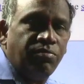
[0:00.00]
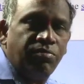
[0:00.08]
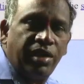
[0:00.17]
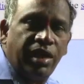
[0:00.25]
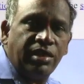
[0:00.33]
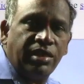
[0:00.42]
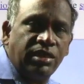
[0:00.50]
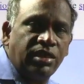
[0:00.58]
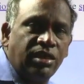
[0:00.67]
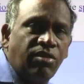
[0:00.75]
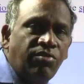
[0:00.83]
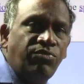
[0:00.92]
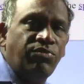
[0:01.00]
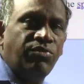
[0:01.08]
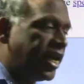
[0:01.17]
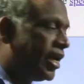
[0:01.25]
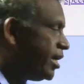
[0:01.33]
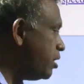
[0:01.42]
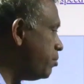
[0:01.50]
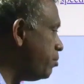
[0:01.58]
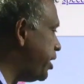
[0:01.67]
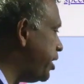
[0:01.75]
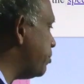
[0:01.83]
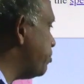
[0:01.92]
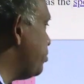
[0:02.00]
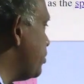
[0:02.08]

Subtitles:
velocity of light in medium.